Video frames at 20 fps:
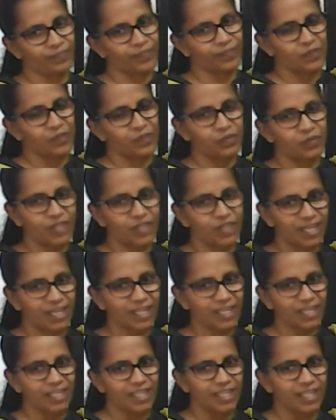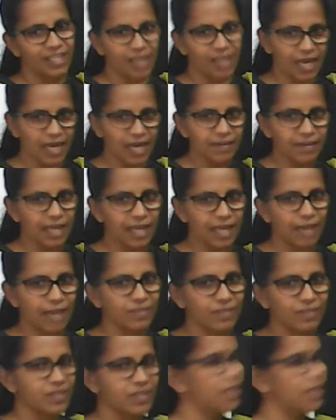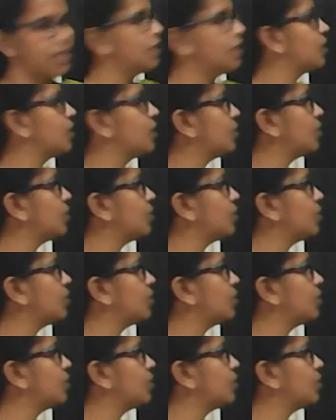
If you take 9 times, it